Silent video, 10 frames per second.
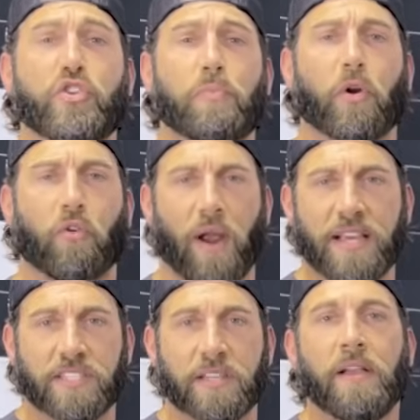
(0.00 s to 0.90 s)
you
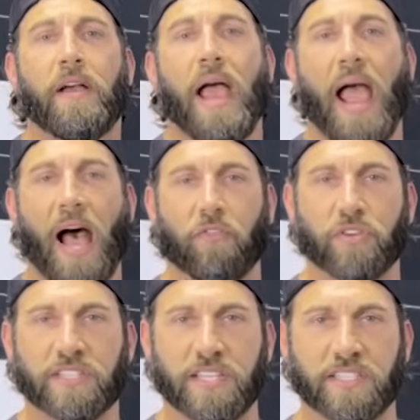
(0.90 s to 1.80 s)
progress, add
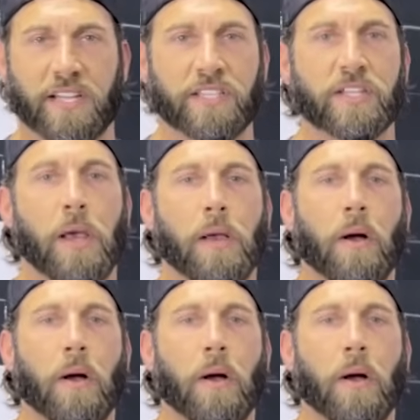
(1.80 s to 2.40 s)
resistance